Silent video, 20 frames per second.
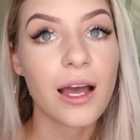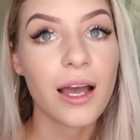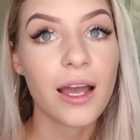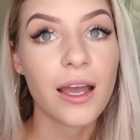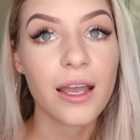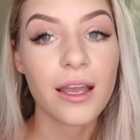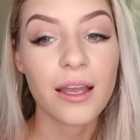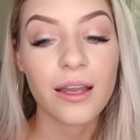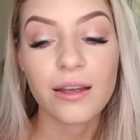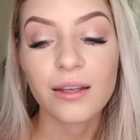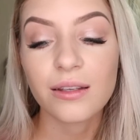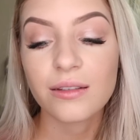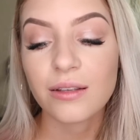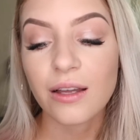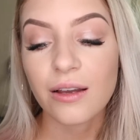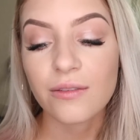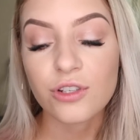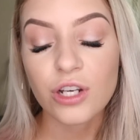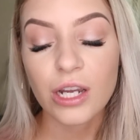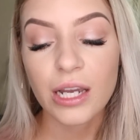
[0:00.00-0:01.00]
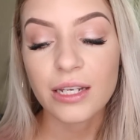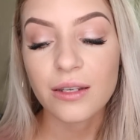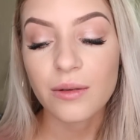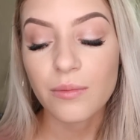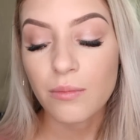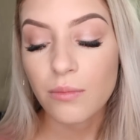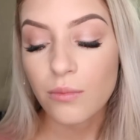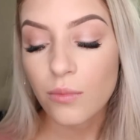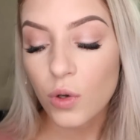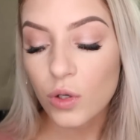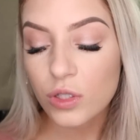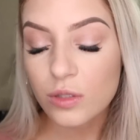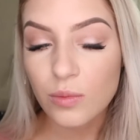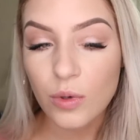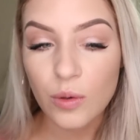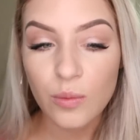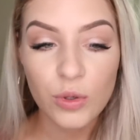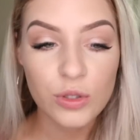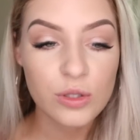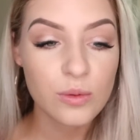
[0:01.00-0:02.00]
I have tried
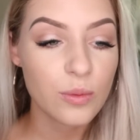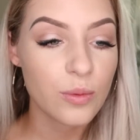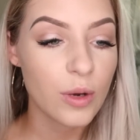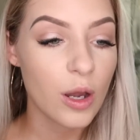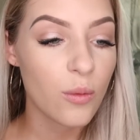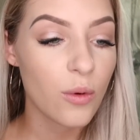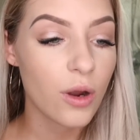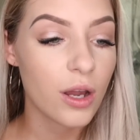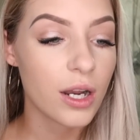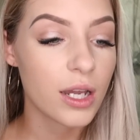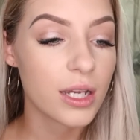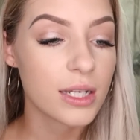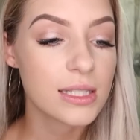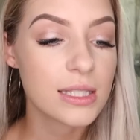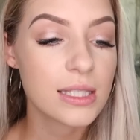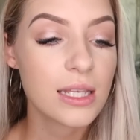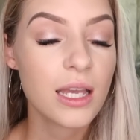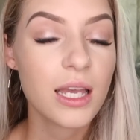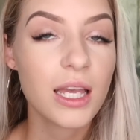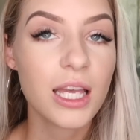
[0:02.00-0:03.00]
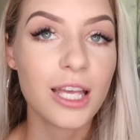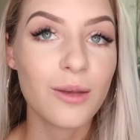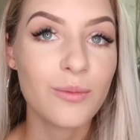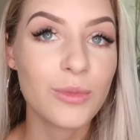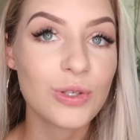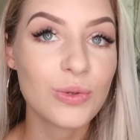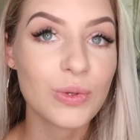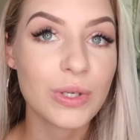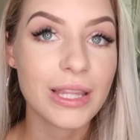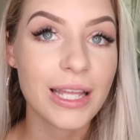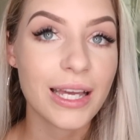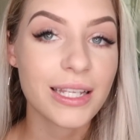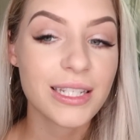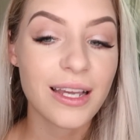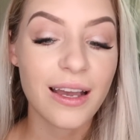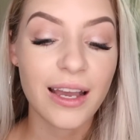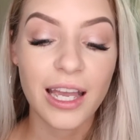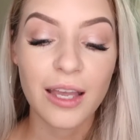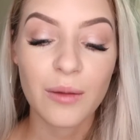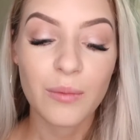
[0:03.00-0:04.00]
multiple brow products in between that
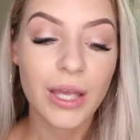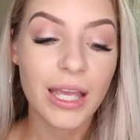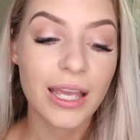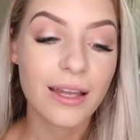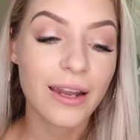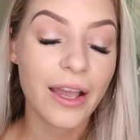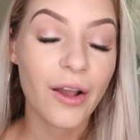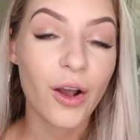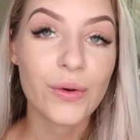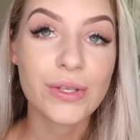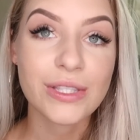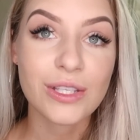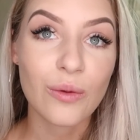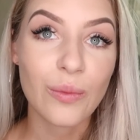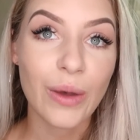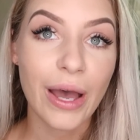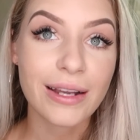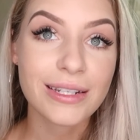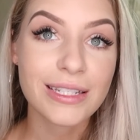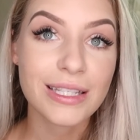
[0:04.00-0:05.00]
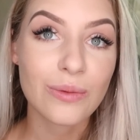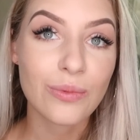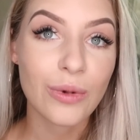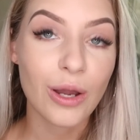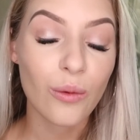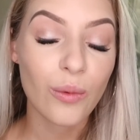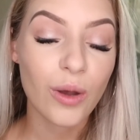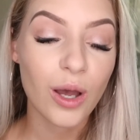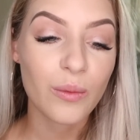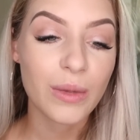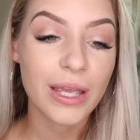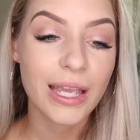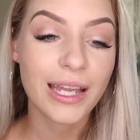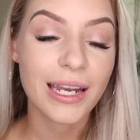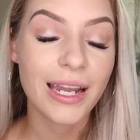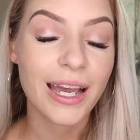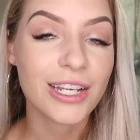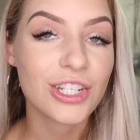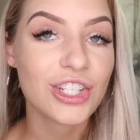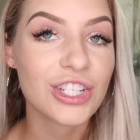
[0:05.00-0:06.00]
time, and I always go back to the brow
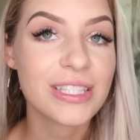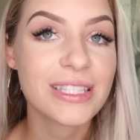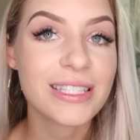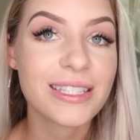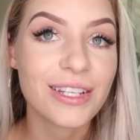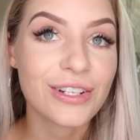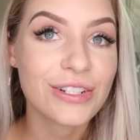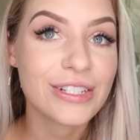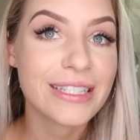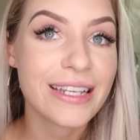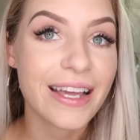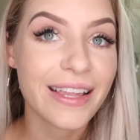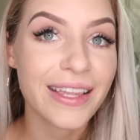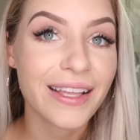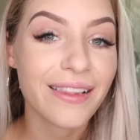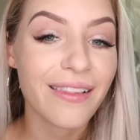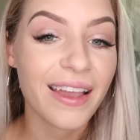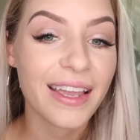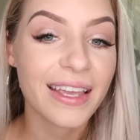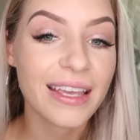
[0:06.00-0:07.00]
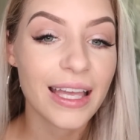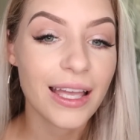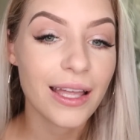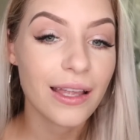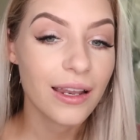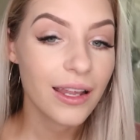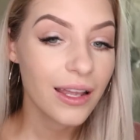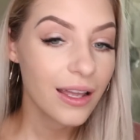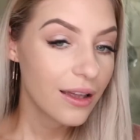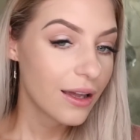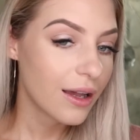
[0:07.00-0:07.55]
pomade. There's nothing like it.